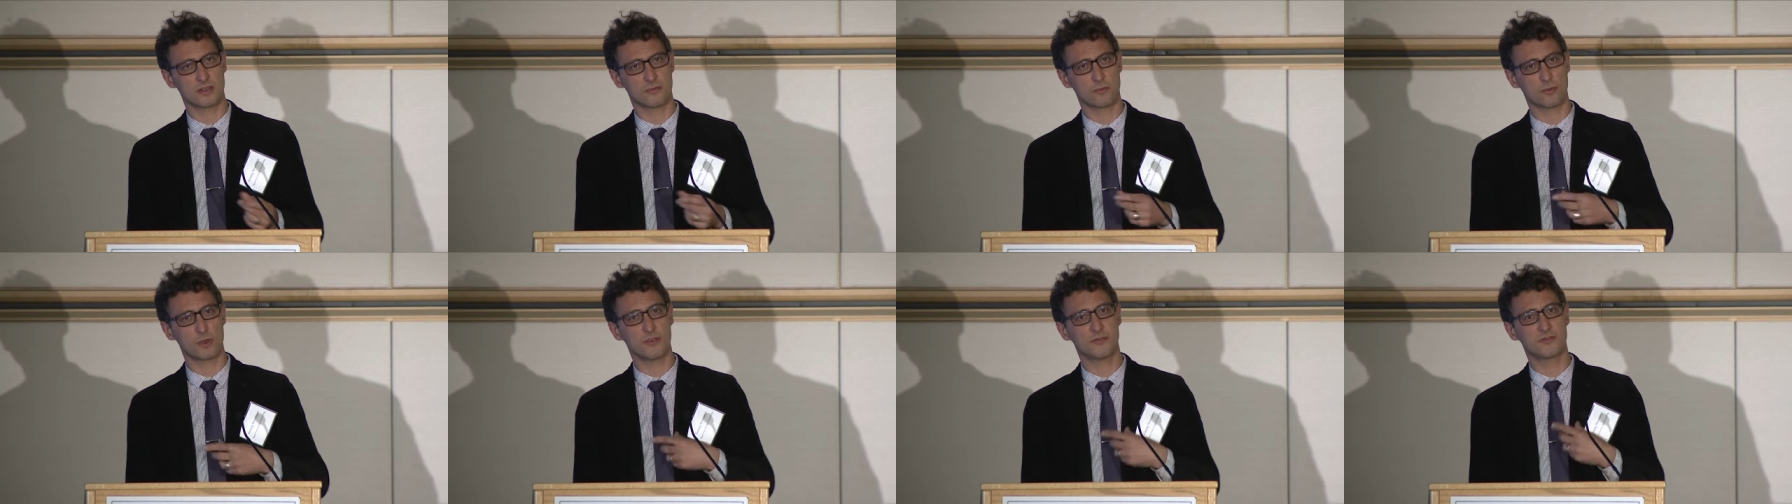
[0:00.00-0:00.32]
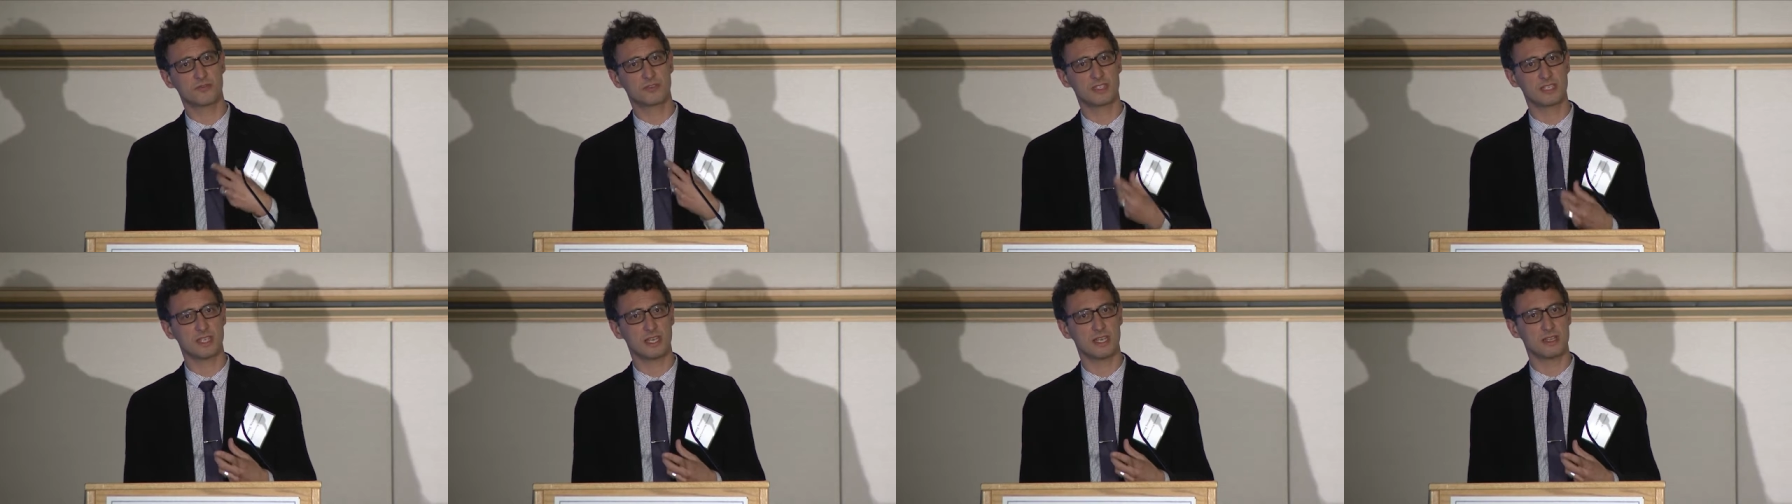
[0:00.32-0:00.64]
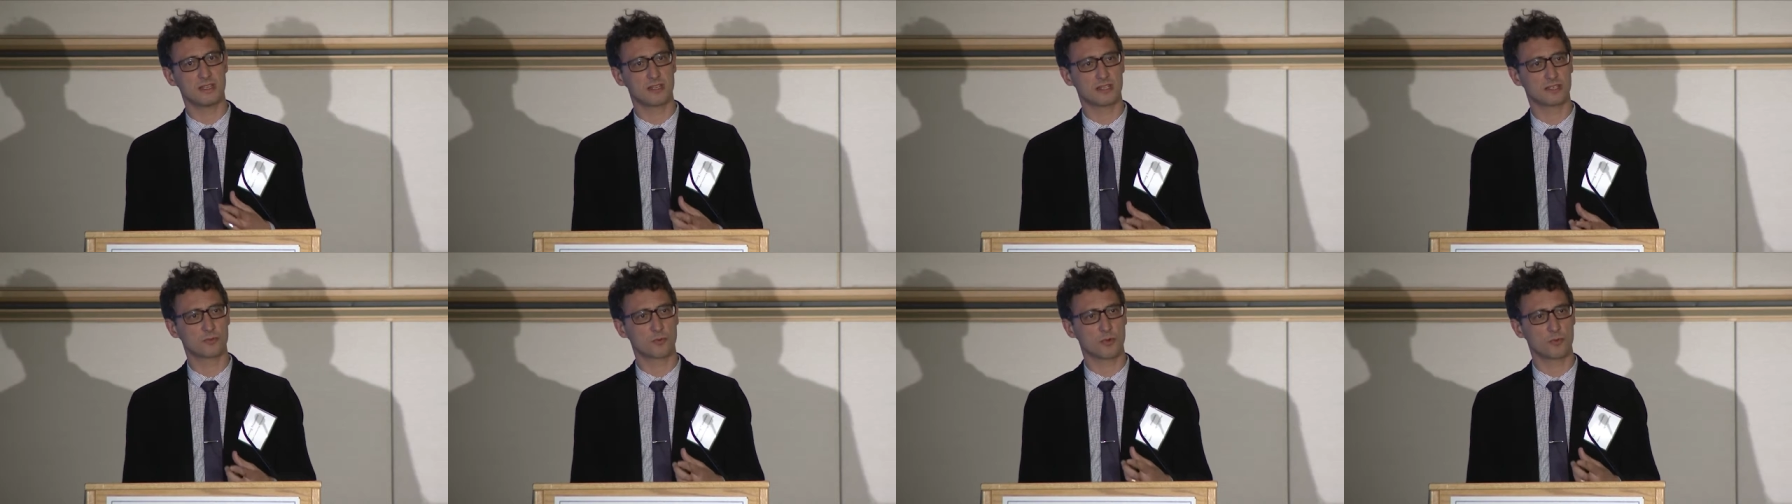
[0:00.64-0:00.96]
and we've
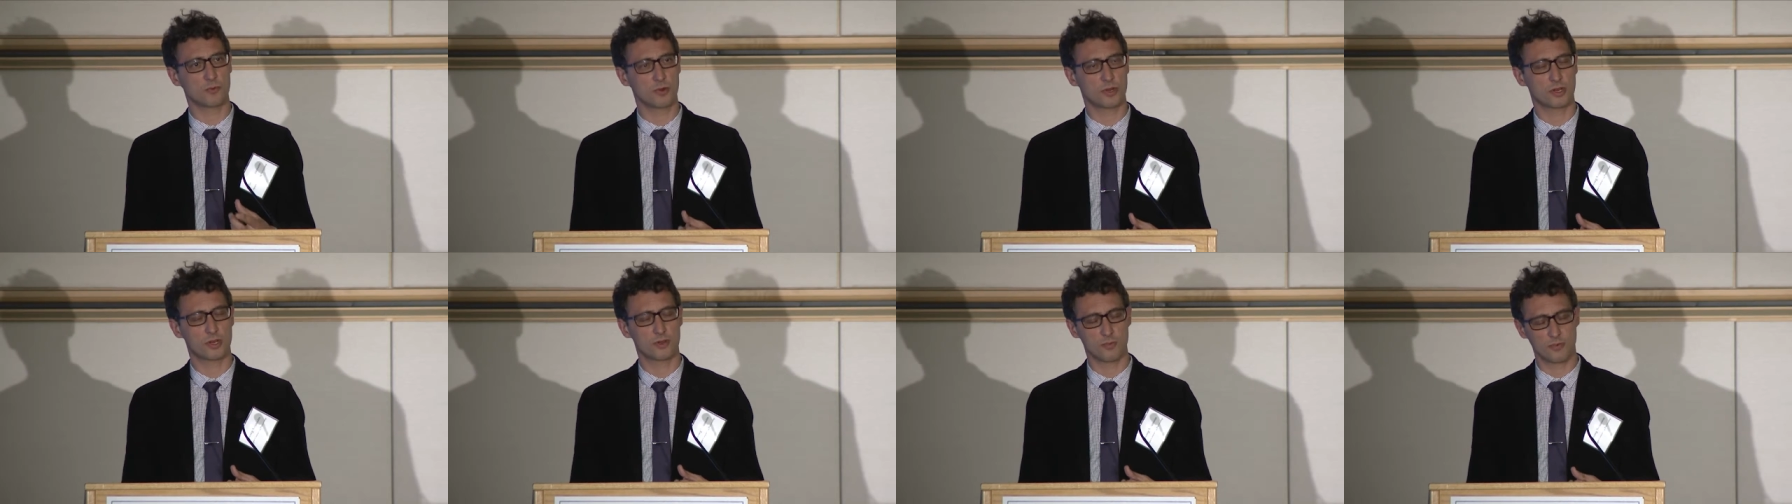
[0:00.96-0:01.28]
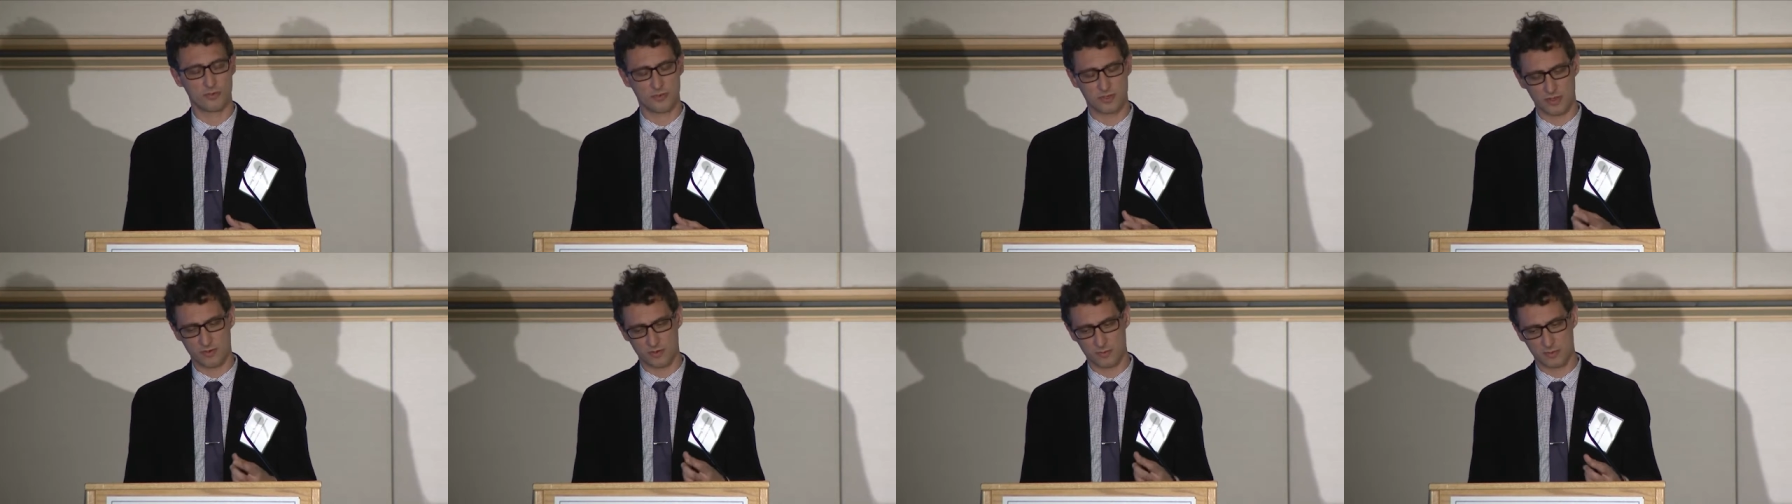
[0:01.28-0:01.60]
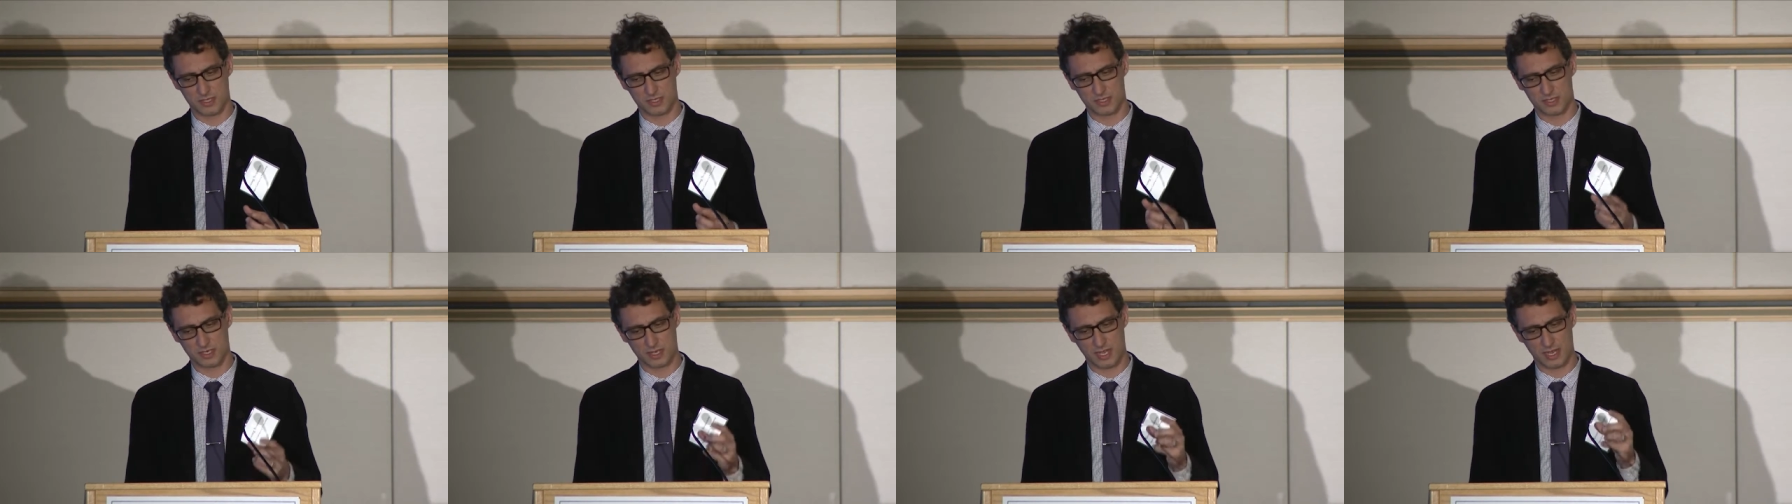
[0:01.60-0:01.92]
seen this when working with
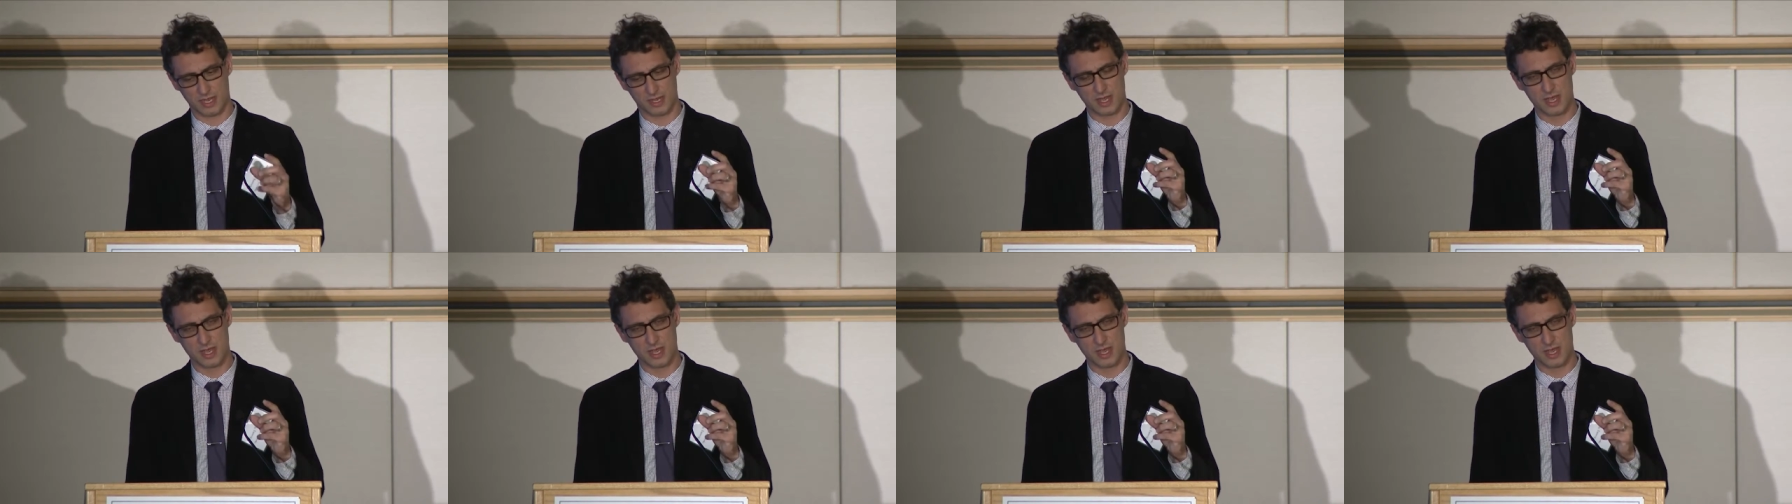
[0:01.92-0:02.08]
governments, and